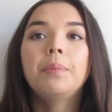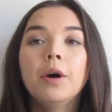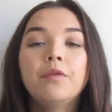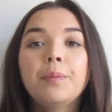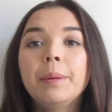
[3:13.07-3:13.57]

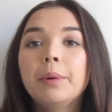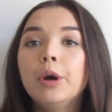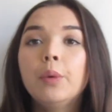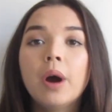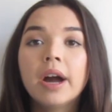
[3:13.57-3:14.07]
but for people who
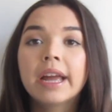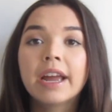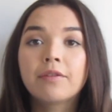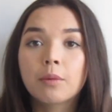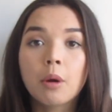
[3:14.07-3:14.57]
are
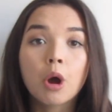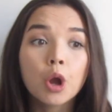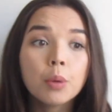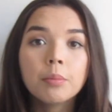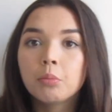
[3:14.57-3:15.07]
working from
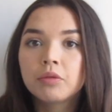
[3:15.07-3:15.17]
home,